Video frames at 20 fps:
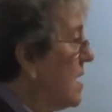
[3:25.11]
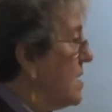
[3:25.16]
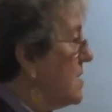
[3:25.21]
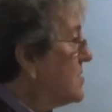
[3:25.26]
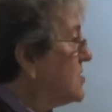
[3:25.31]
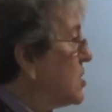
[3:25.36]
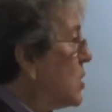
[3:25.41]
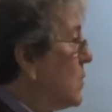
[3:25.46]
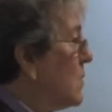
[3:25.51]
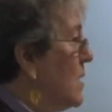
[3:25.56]

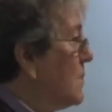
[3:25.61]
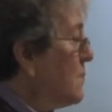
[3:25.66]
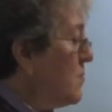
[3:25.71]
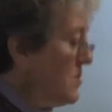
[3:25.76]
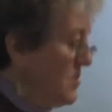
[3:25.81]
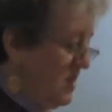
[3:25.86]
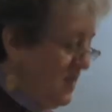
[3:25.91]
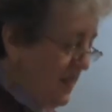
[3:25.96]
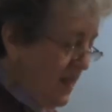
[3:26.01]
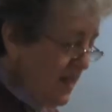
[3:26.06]
So we
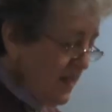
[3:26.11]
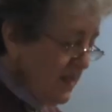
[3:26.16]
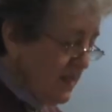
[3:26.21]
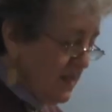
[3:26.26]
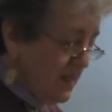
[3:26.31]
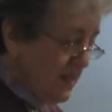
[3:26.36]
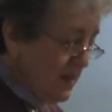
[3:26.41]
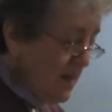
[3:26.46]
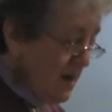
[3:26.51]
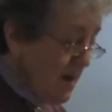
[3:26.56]
persist
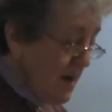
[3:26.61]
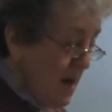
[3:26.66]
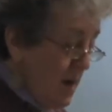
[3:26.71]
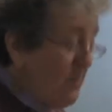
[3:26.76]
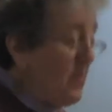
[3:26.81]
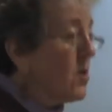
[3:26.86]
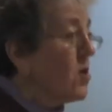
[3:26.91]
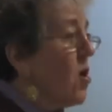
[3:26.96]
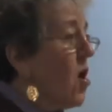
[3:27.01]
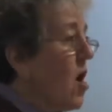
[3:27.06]

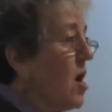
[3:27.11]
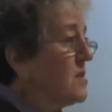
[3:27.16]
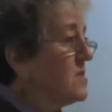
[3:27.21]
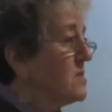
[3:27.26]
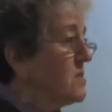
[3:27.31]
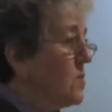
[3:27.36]
because